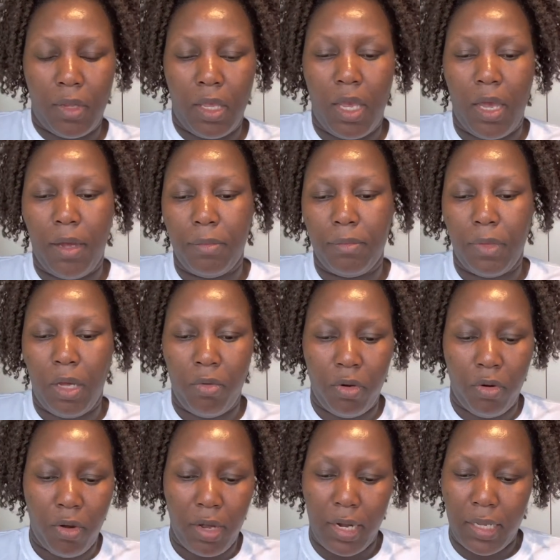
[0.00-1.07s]
yeah i
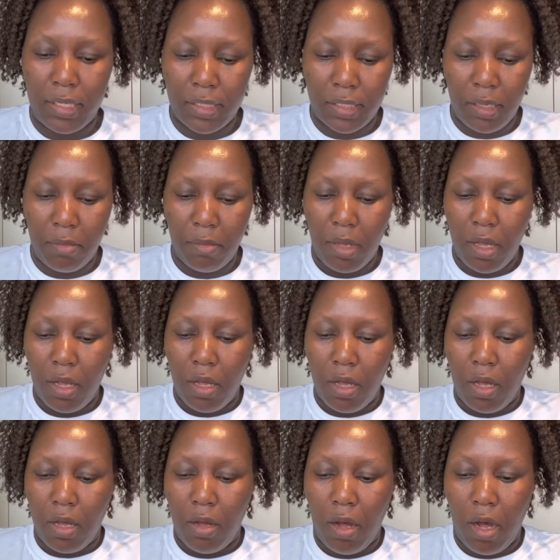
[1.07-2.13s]
will organize them
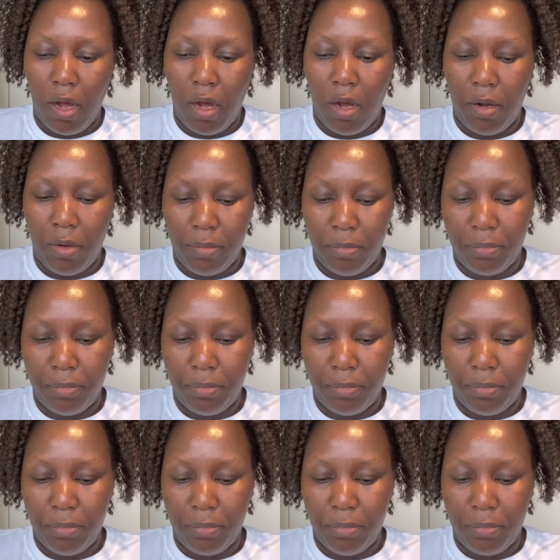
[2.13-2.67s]
uh,